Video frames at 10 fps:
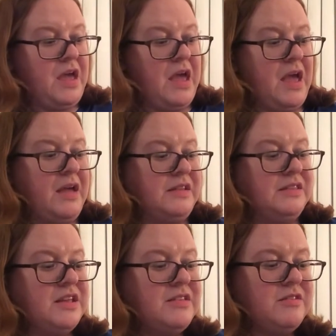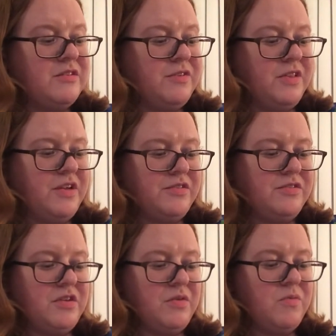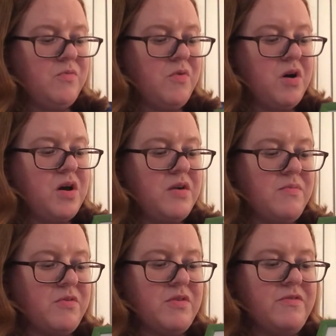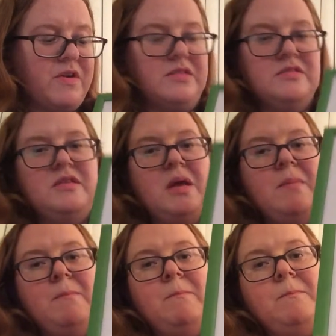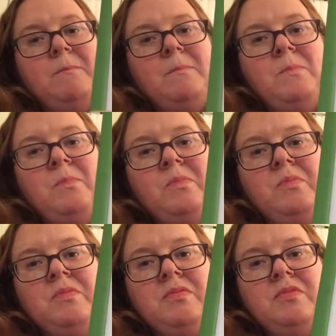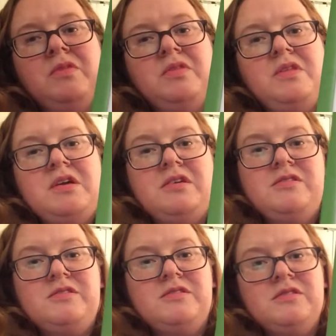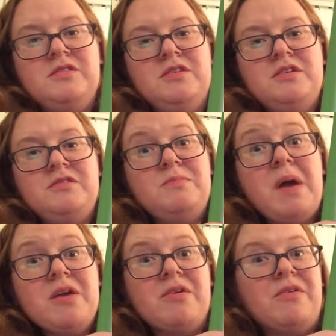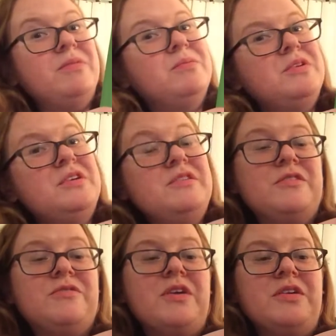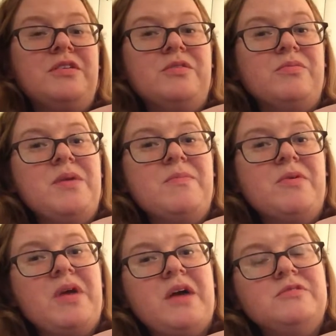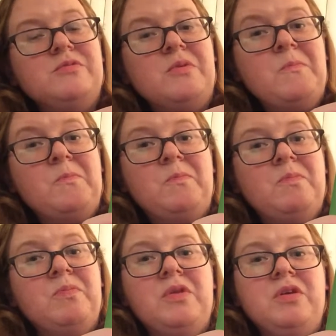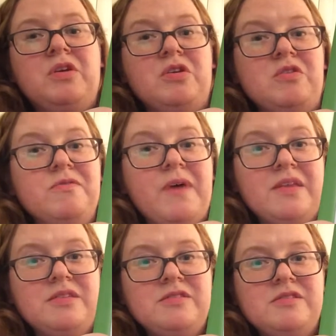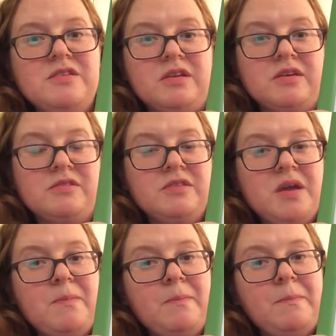And let's look for letter C in one more friend's name. This is Michael. He's a friend in the Rainbow Cats room. Can you find the C in his name?